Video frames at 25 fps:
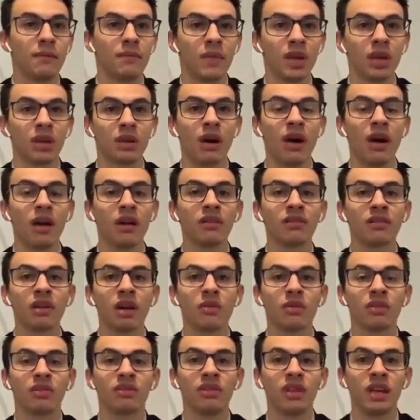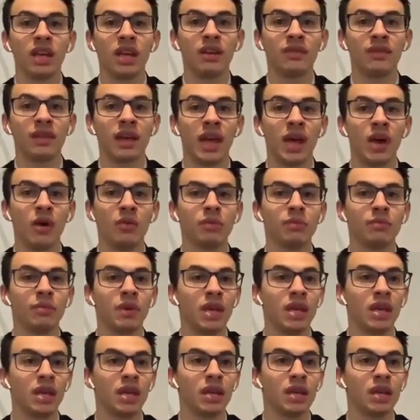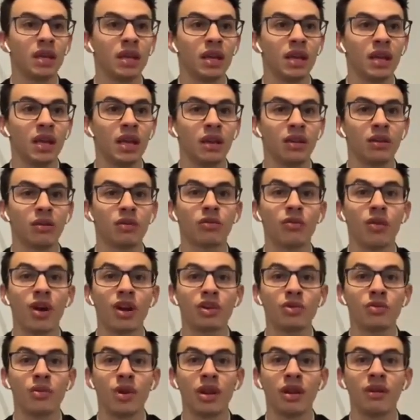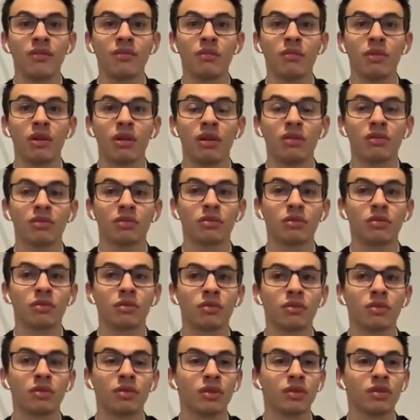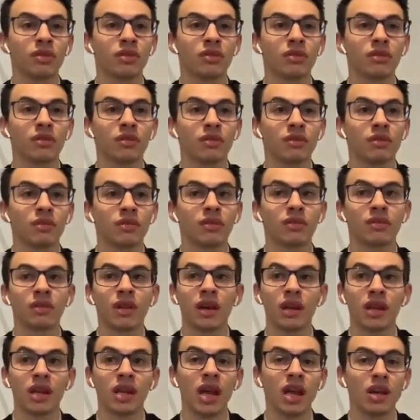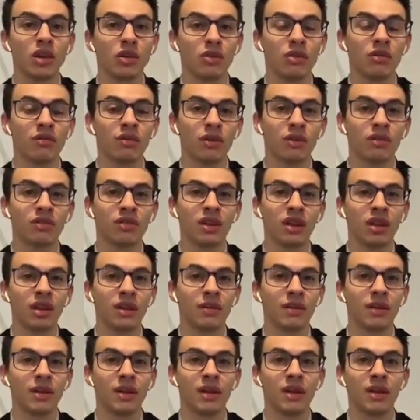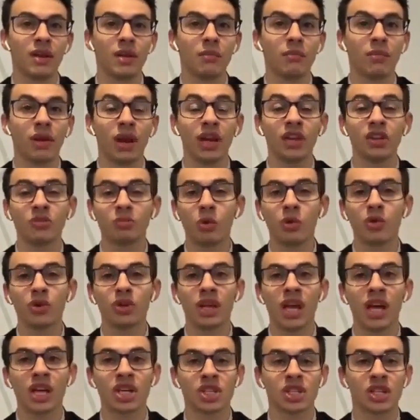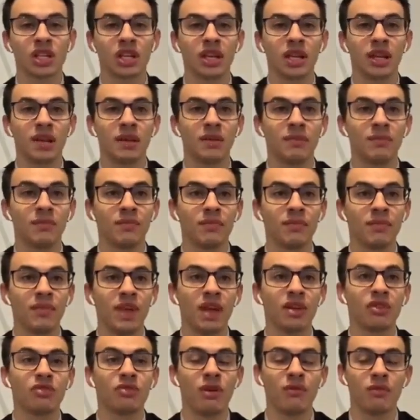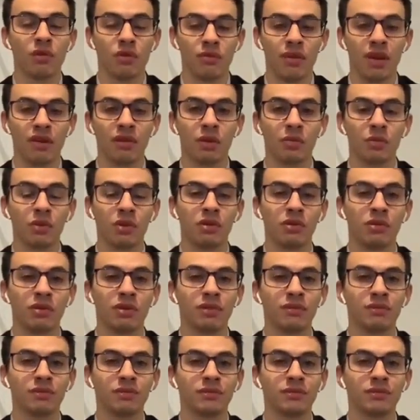The guidance I received helped me in graduating from high school, studying at university, play sport nationally, and travel around the world.